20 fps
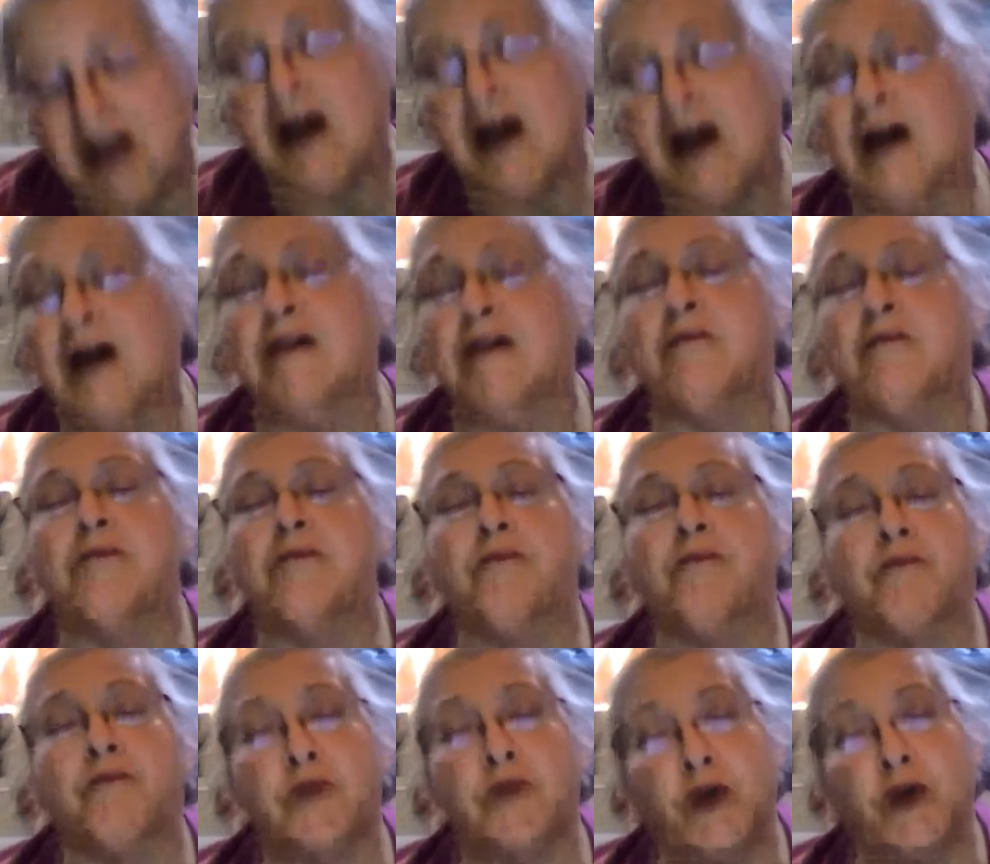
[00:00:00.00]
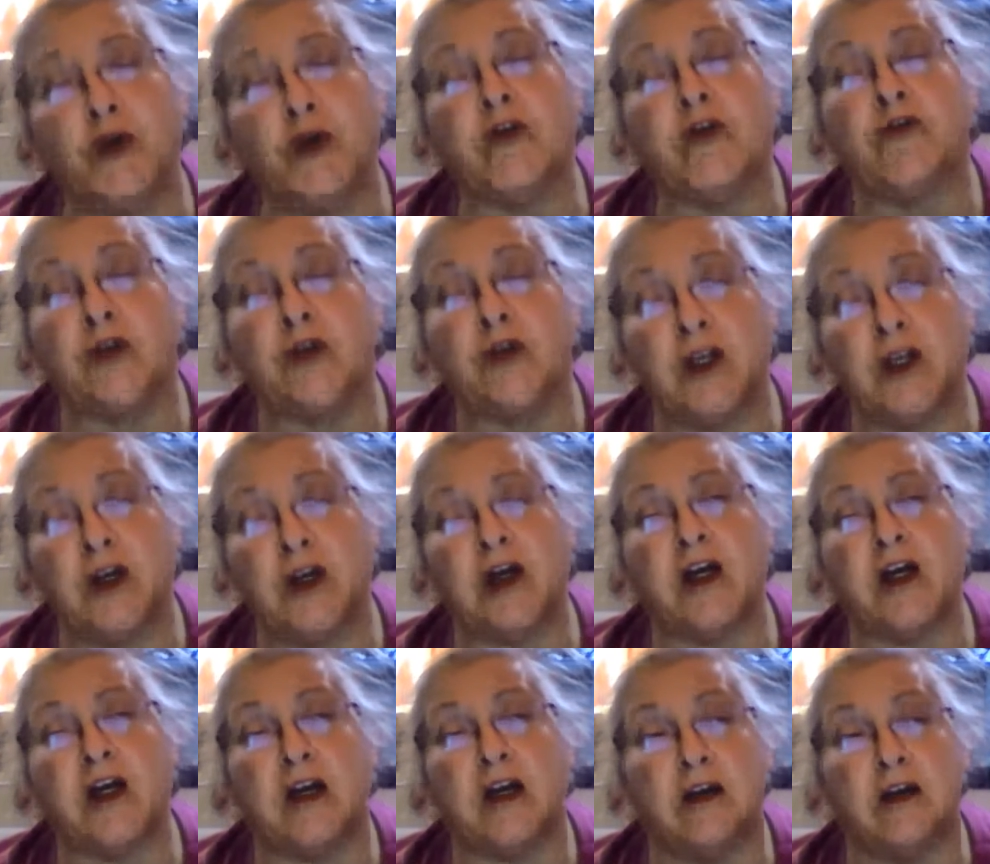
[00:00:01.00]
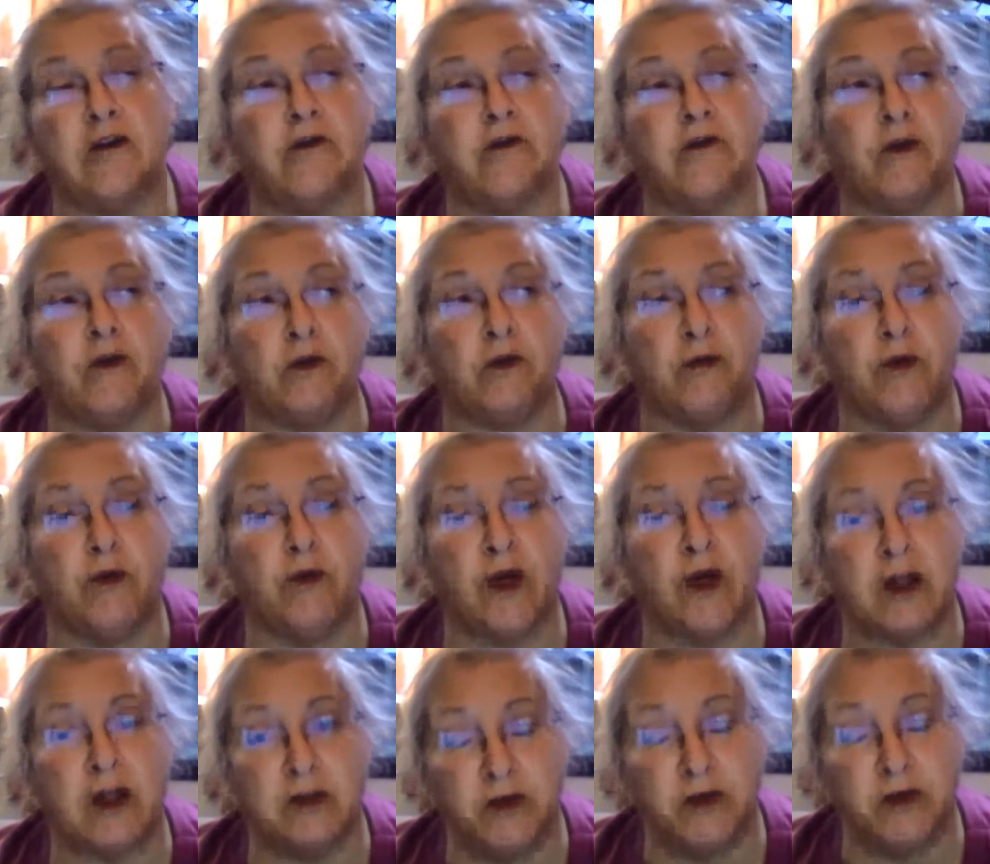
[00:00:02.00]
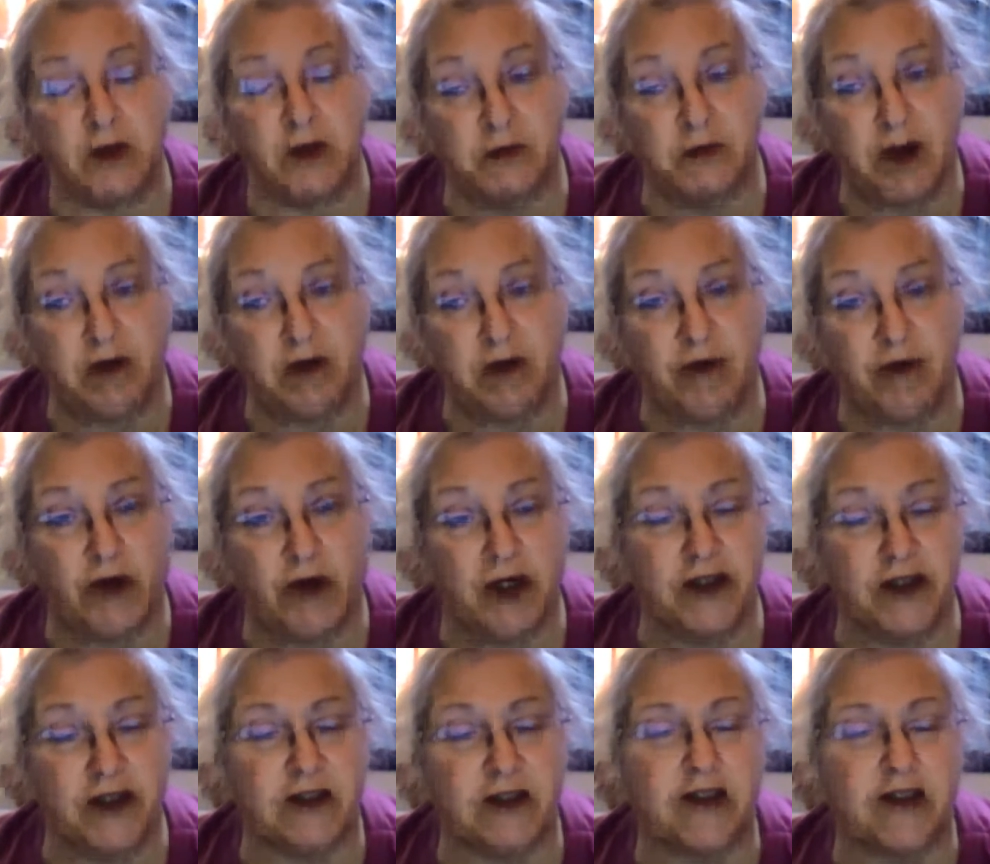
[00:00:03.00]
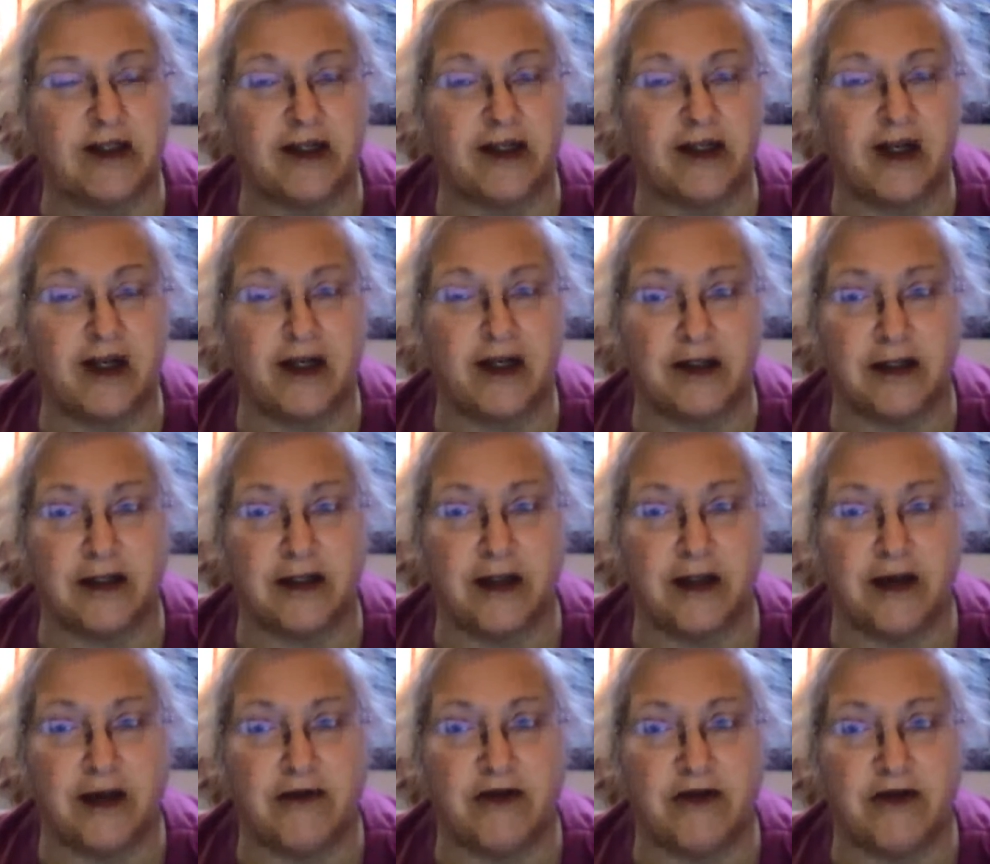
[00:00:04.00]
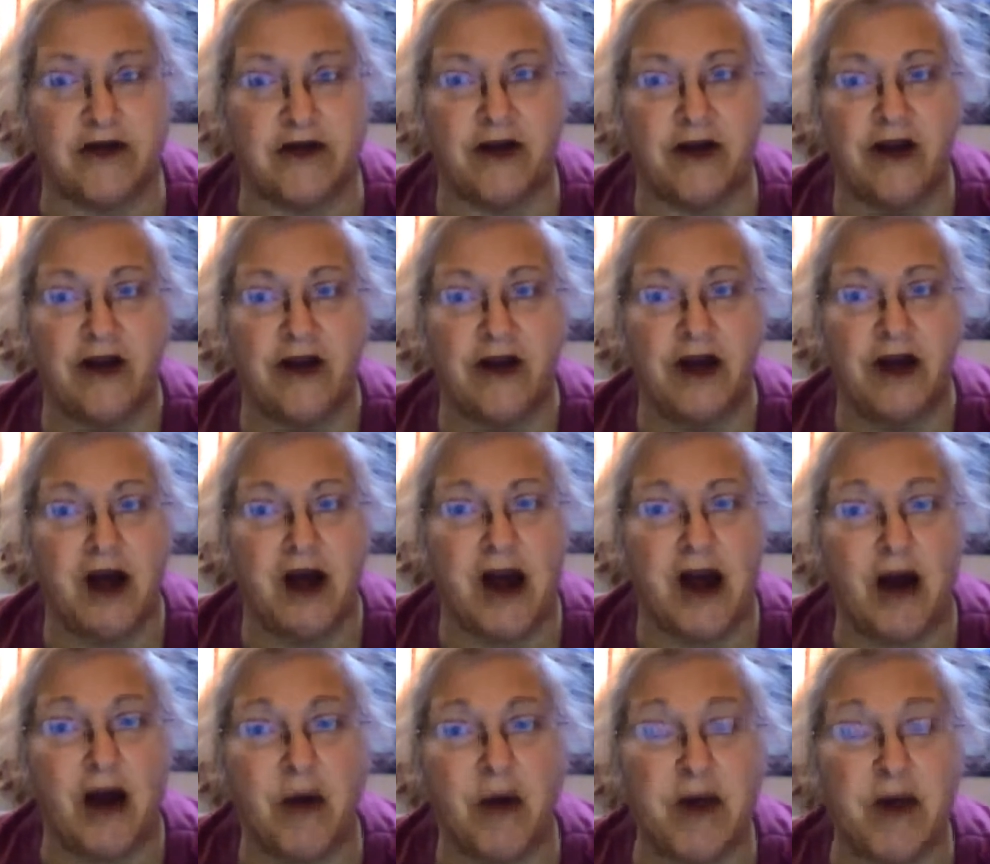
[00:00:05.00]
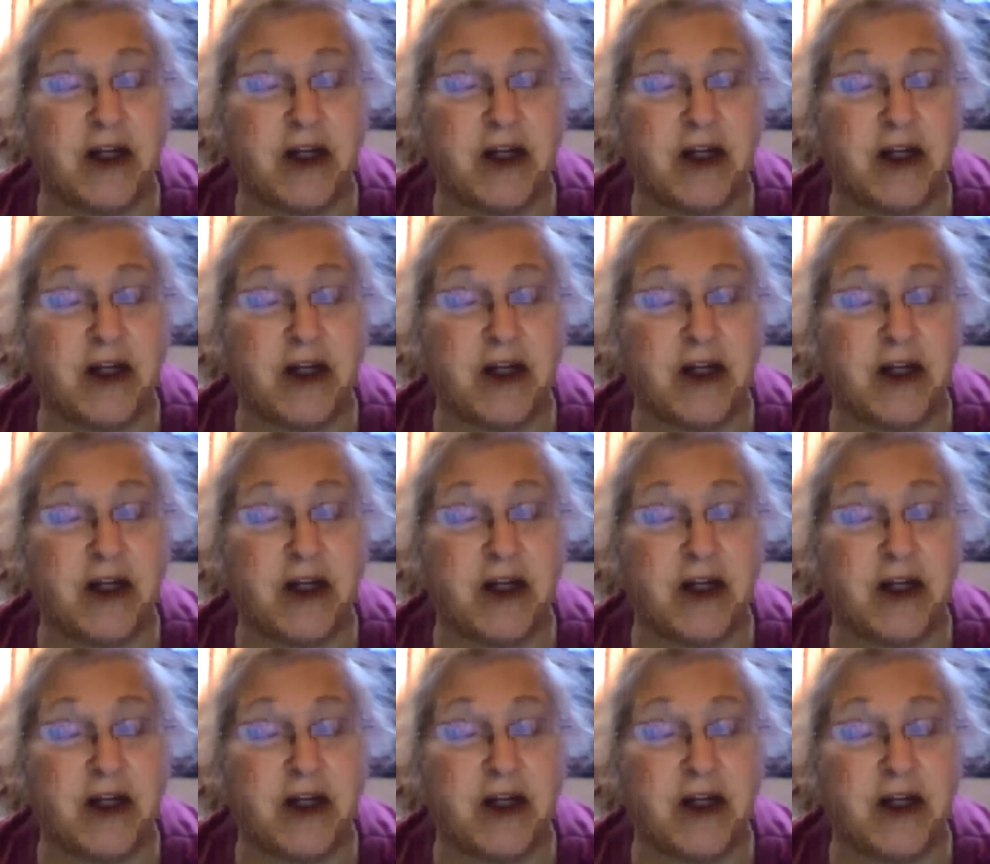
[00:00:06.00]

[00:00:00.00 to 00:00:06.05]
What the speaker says: do enjoy talking on the phone with my friends and stuff. And I always